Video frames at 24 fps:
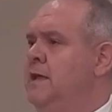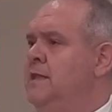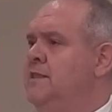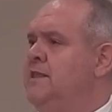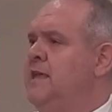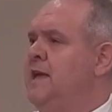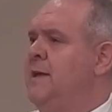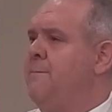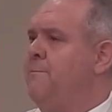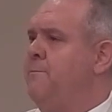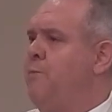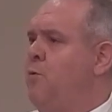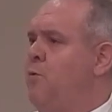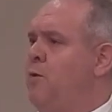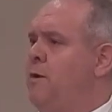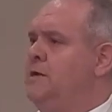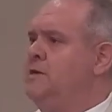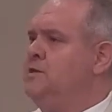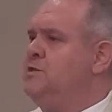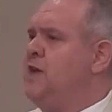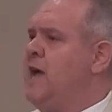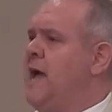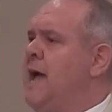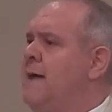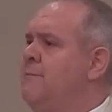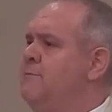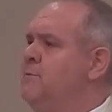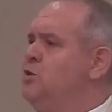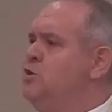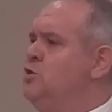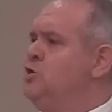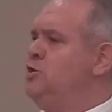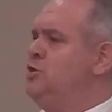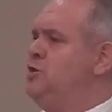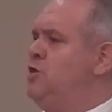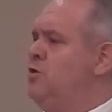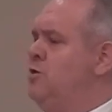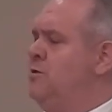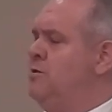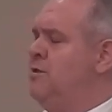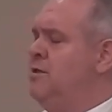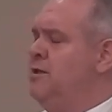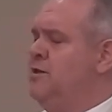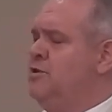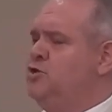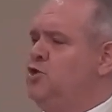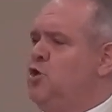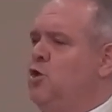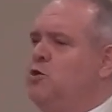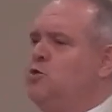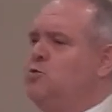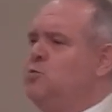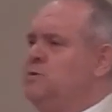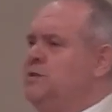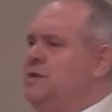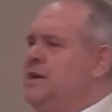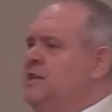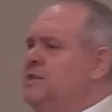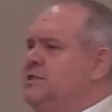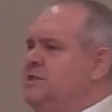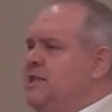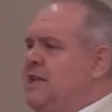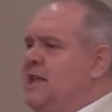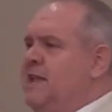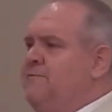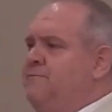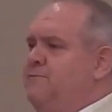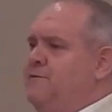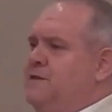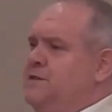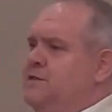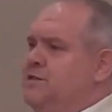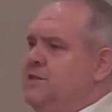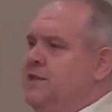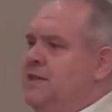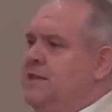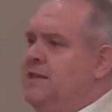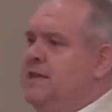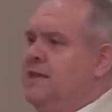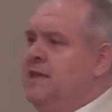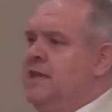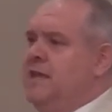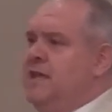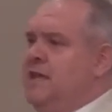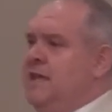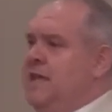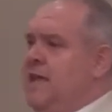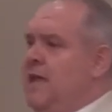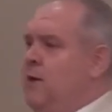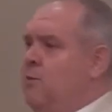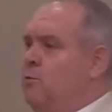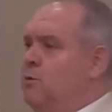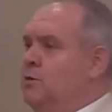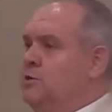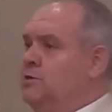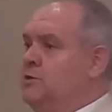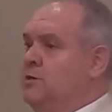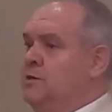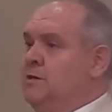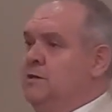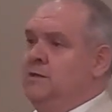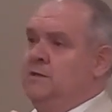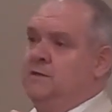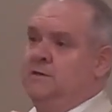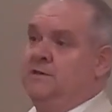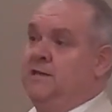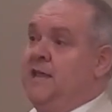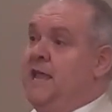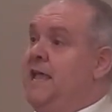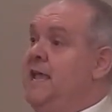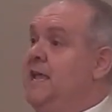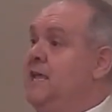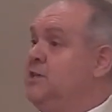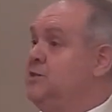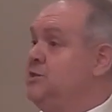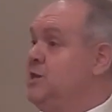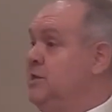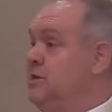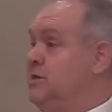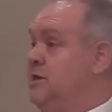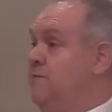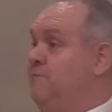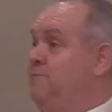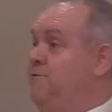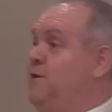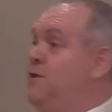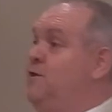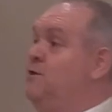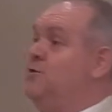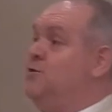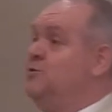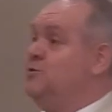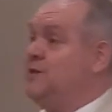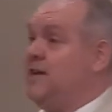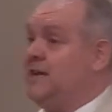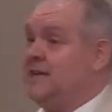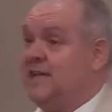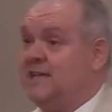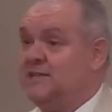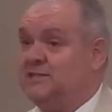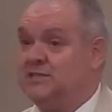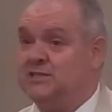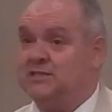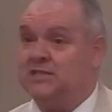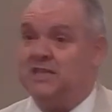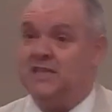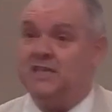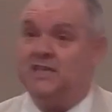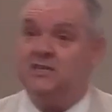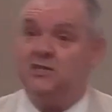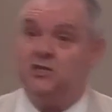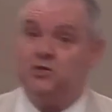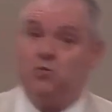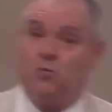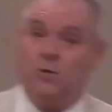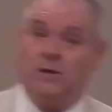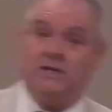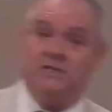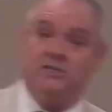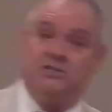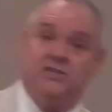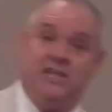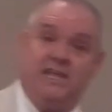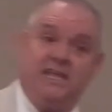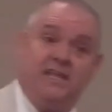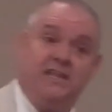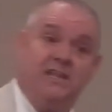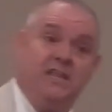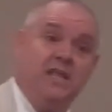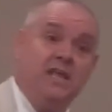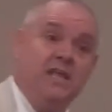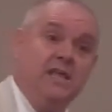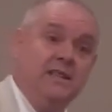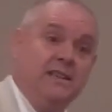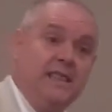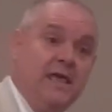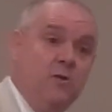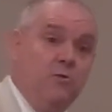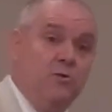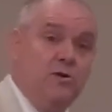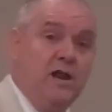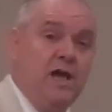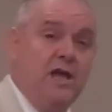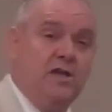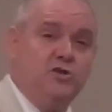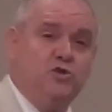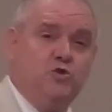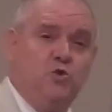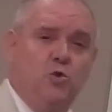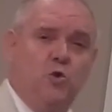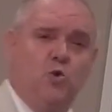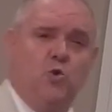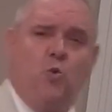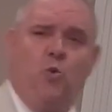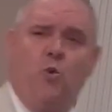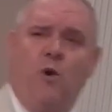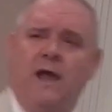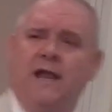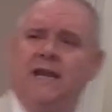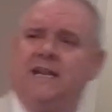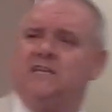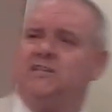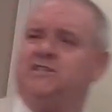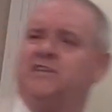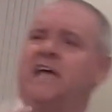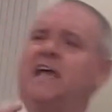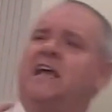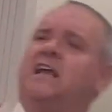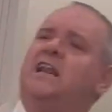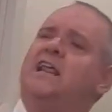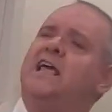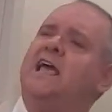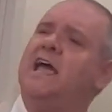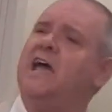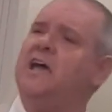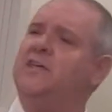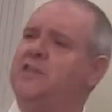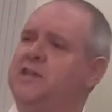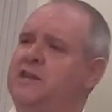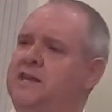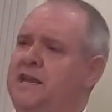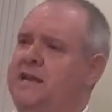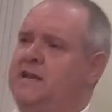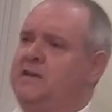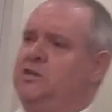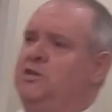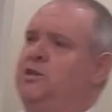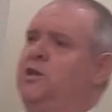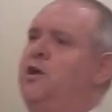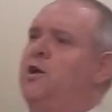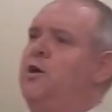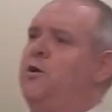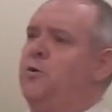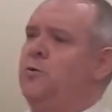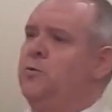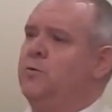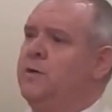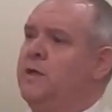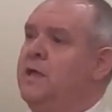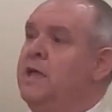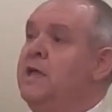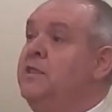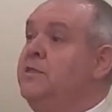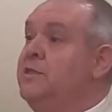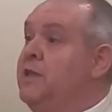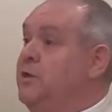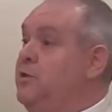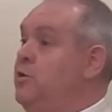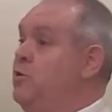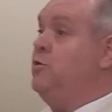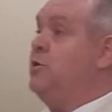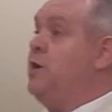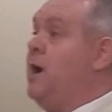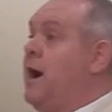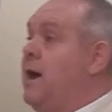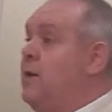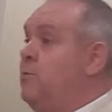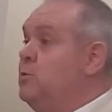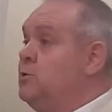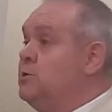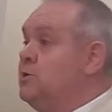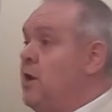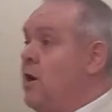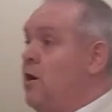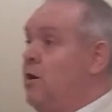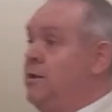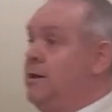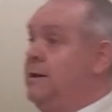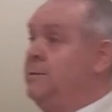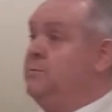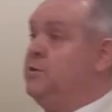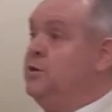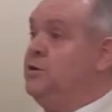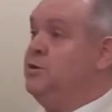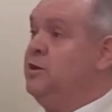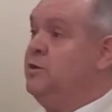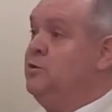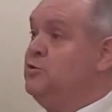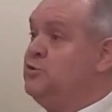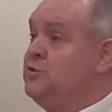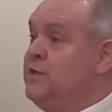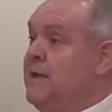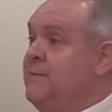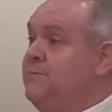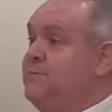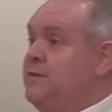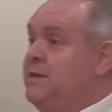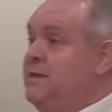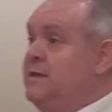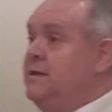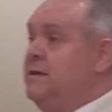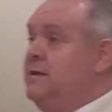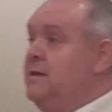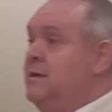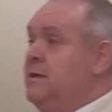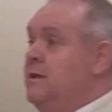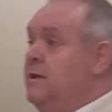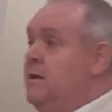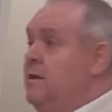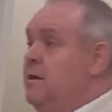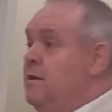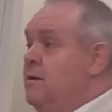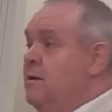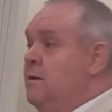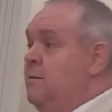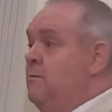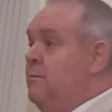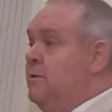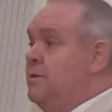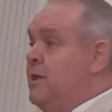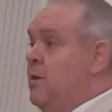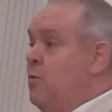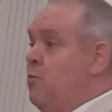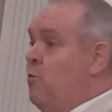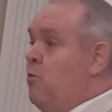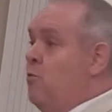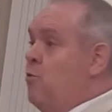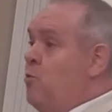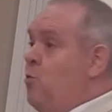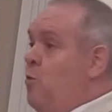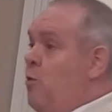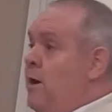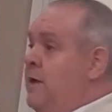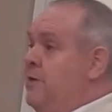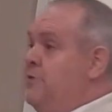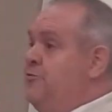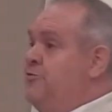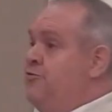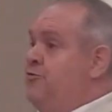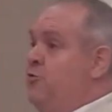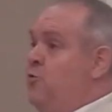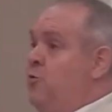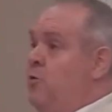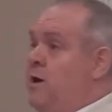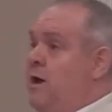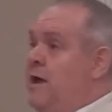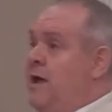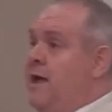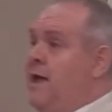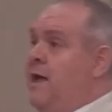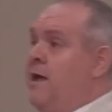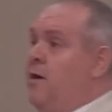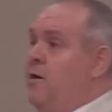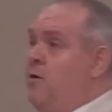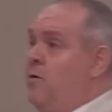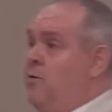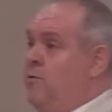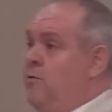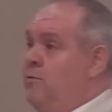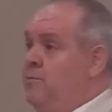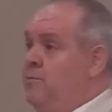At that point in time, the church, the church was in its infancy. It was dazed and confused, I guess is the easiest way to say it. They were not sure quite exactly how they needed to go. They God was calling them to do something, but they weren't quite sure how.